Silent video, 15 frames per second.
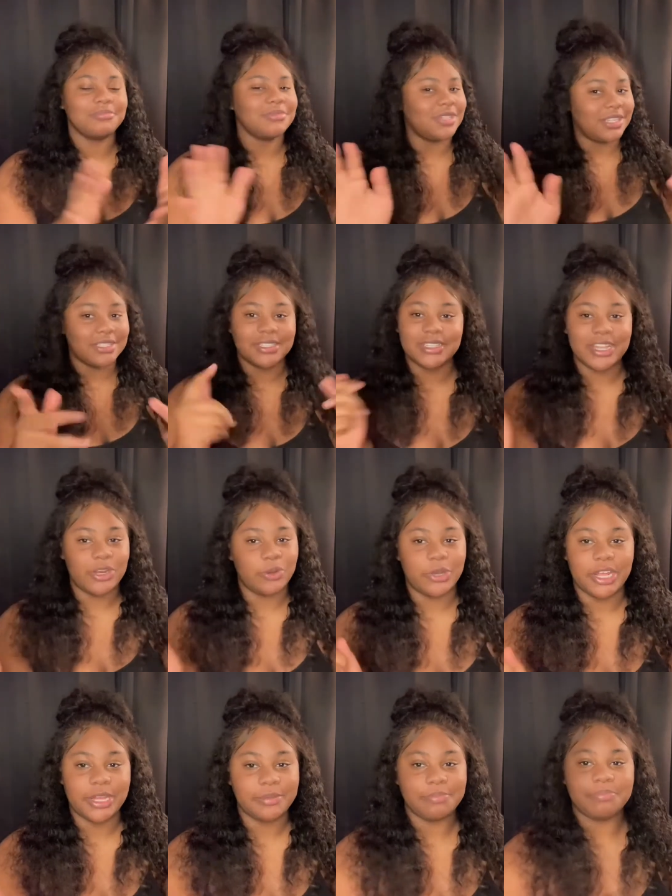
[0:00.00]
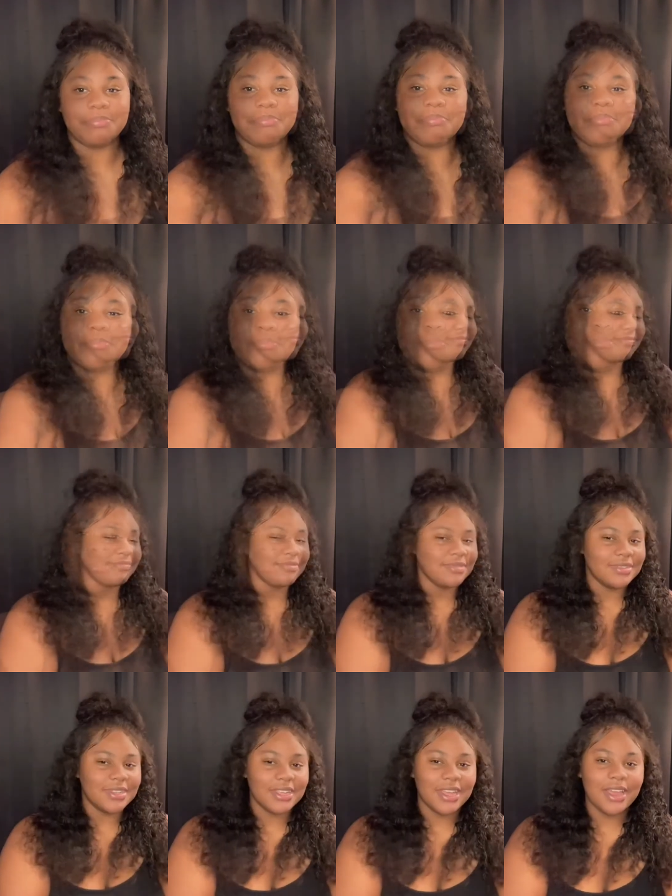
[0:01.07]
This is that on that.
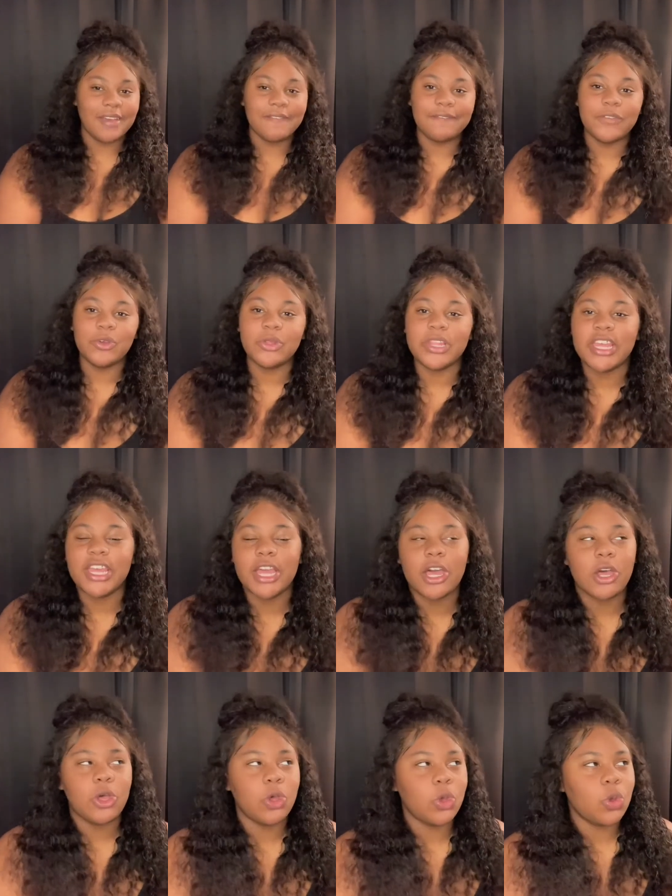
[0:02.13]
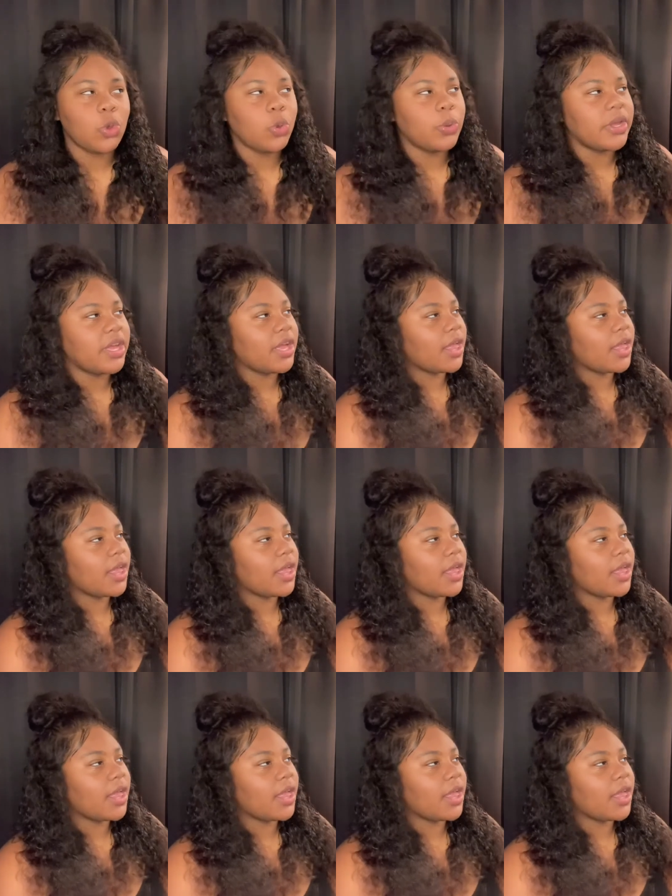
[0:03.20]
Fulio.